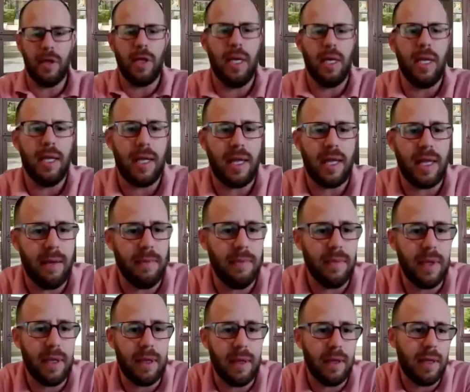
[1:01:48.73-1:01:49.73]
It
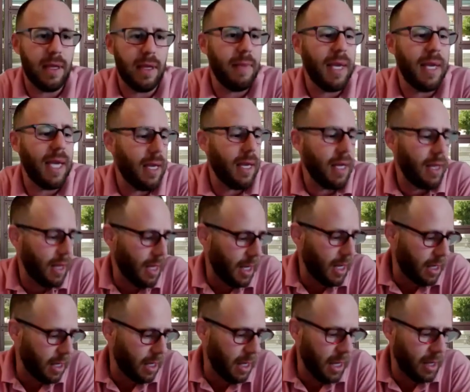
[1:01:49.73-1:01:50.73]
seems to me
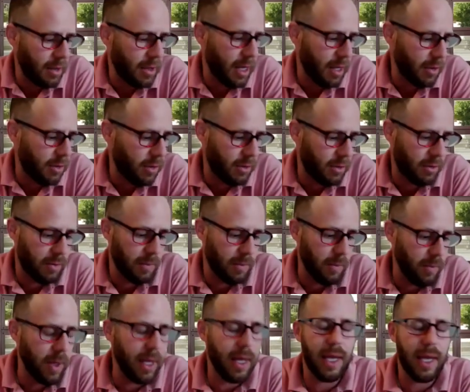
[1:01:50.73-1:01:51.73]
like it's just
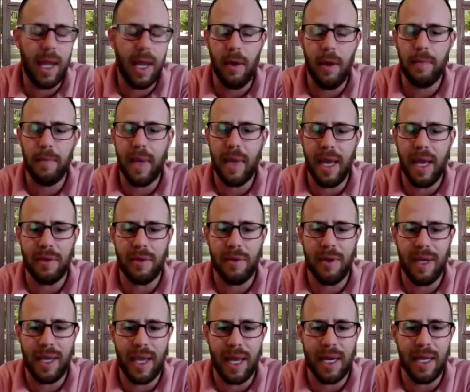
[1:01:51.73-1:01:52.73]
really helped me actually
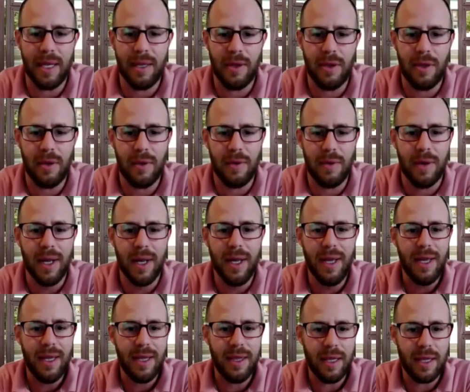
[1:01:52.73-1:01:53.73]
get into
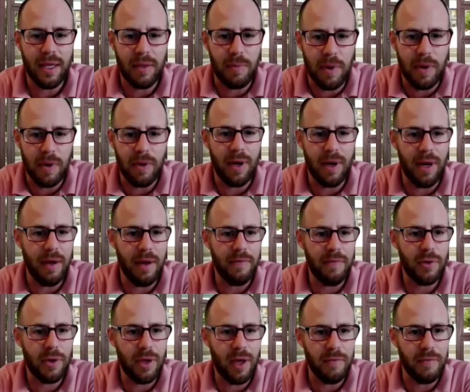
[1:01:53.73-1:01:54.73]
the spirit of
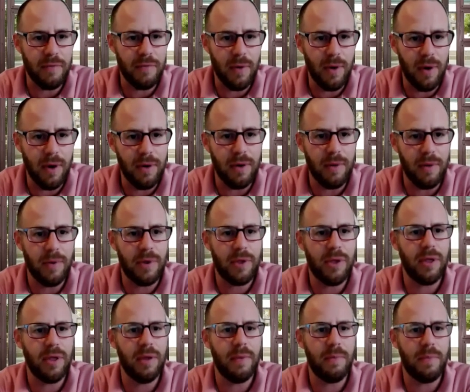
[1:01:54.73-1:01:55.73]
Shavuot, which
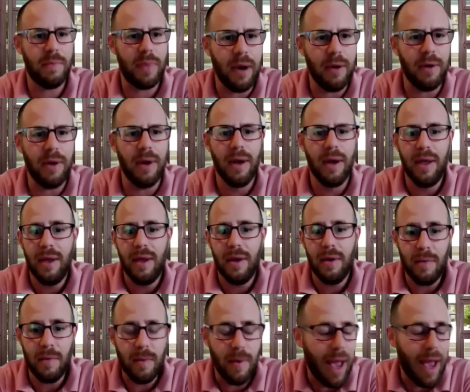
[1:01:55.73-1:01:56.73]
is about
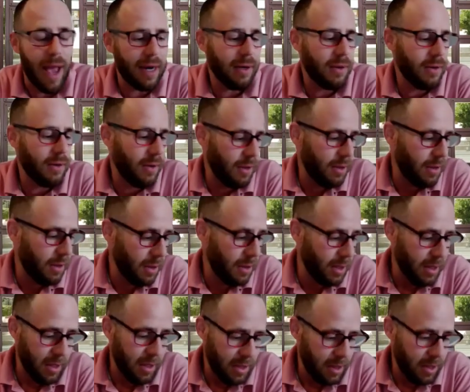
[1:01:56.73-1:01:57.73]
radical
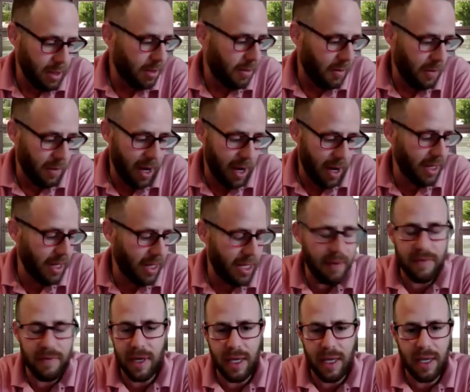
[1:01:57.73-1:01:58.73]

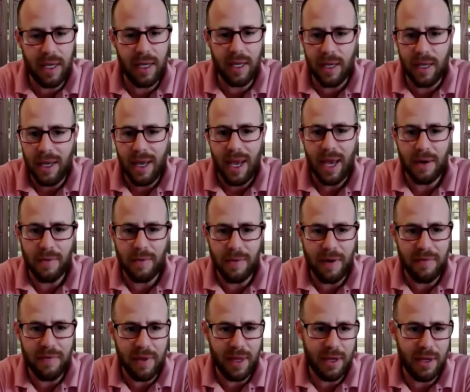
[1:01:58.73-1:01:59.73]
creativity and
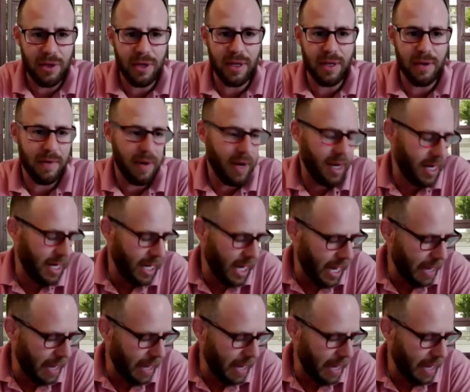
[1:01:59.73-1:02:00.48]
revelation, right?